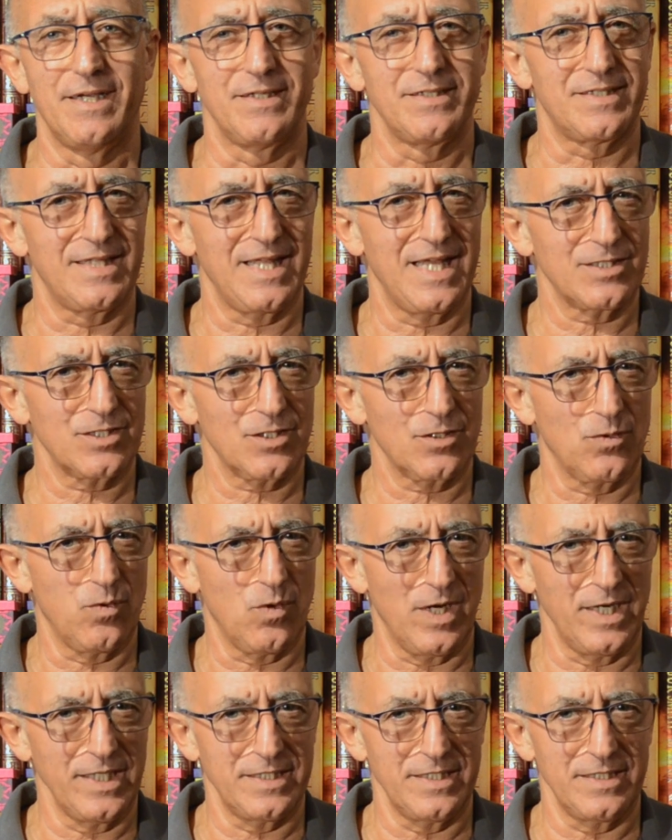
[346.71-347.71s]
So that's
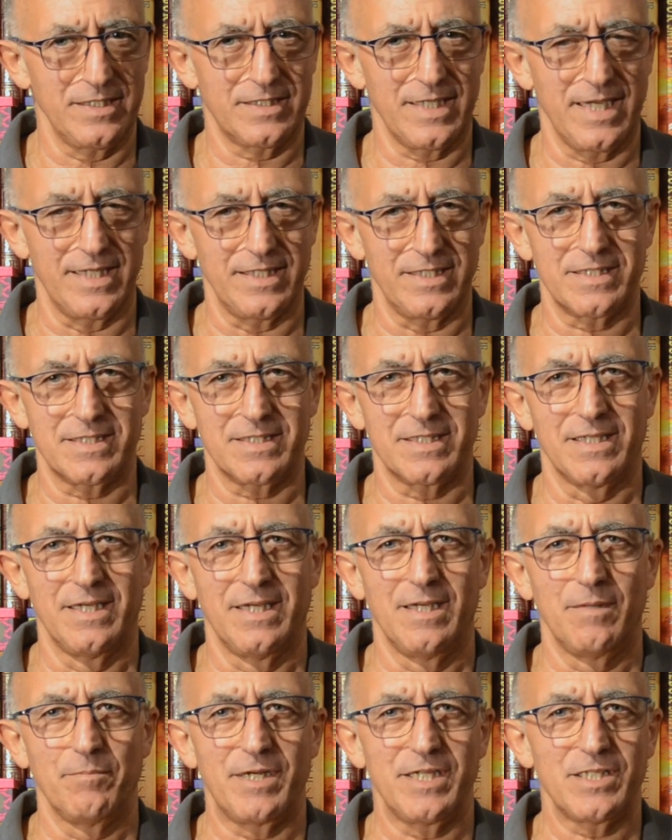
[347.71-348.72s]
quite intense,
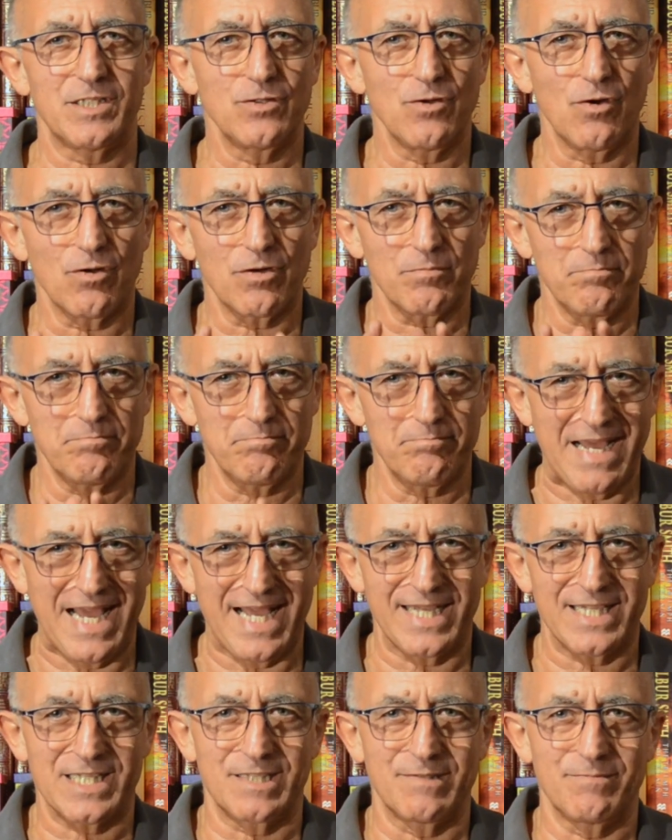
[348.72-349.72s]
but it's not
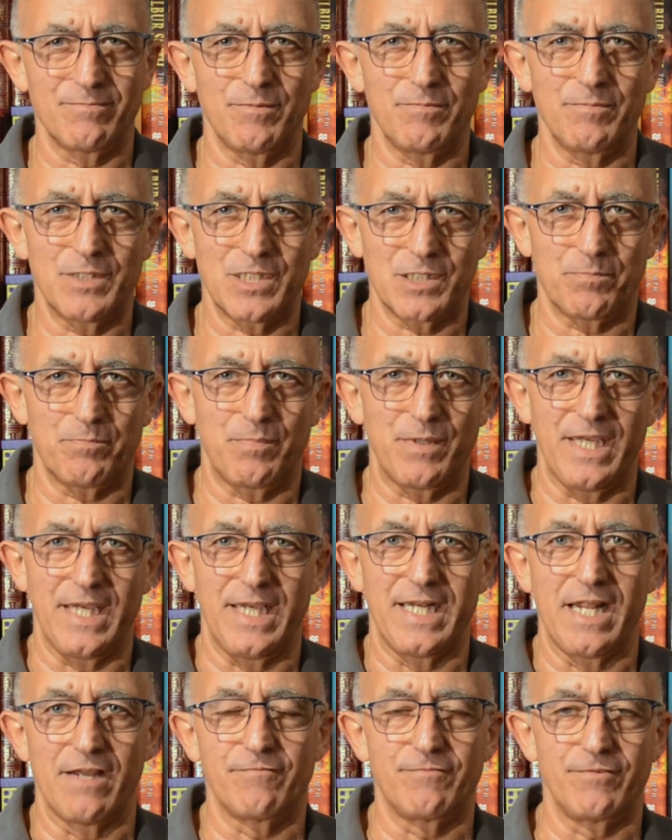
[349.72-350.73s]
maximum
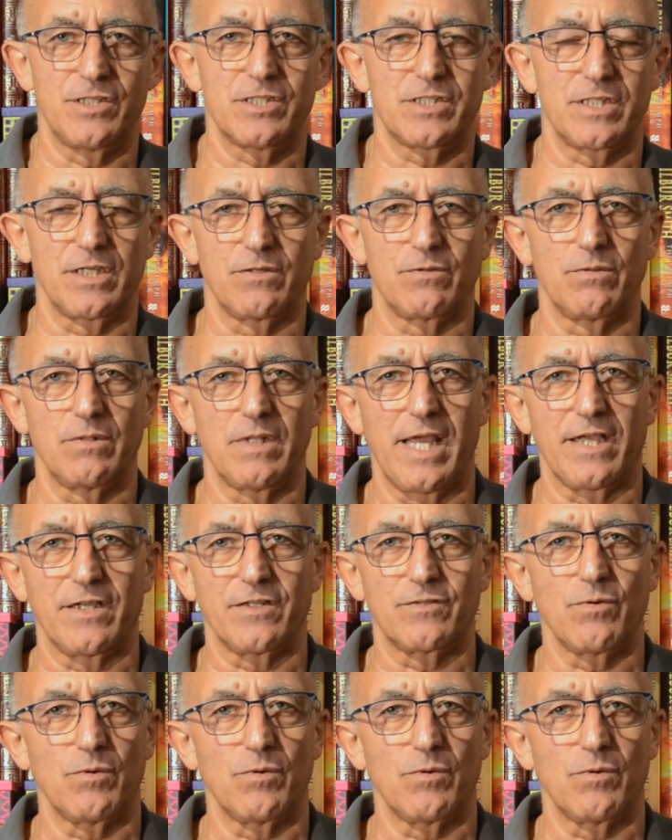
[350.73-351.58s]
speed every single length.